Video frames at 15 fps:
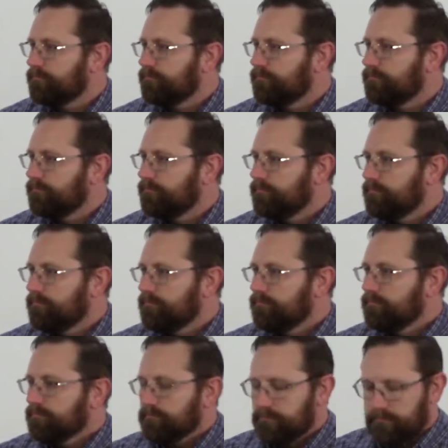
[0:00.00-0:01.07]

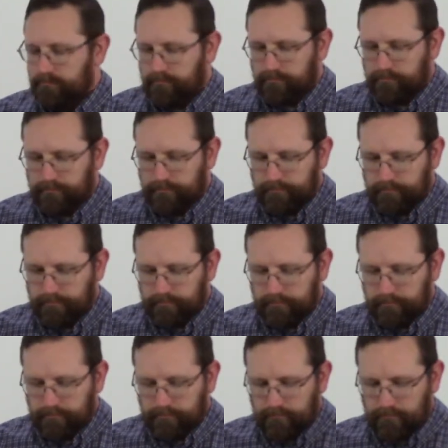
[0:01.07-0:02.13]

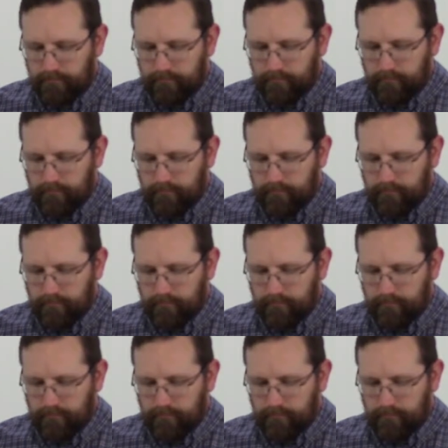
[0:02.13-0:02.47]
(silence)